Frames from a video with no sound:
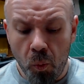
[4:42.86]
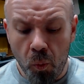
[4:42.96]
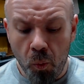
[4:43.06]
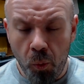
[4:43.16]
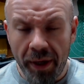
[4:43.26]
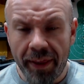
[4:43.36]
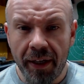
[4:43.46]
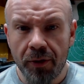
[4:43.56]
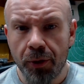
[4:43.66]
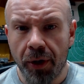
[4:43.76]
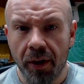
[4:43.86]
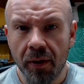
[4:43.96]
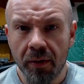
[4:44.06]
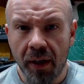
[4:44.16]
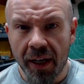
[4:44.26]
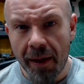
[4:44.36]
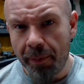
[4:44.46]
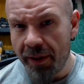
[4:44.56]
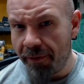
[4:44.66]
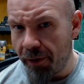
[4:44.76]
with their trigger, a
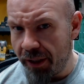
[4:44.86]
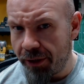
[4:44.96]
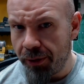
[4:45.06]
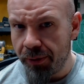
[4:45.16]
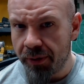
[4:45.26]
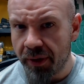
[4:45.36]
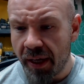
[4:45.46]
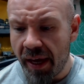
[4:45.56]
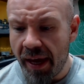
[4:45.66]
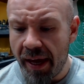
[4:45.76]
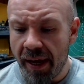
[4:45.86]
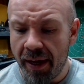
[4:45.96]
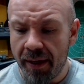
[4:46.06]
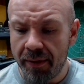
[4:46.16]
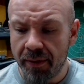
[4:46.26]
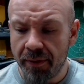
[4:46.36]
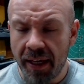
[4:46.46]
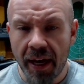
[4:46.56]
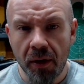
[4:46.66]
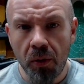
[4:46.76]
couple different issues, and they
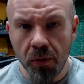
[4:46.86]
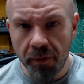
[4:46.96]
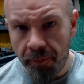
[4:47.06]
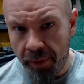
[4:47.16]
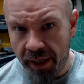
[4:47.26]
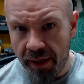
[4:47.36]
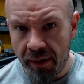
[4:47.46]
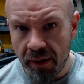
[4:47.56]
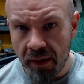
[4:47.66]
got a hold of me.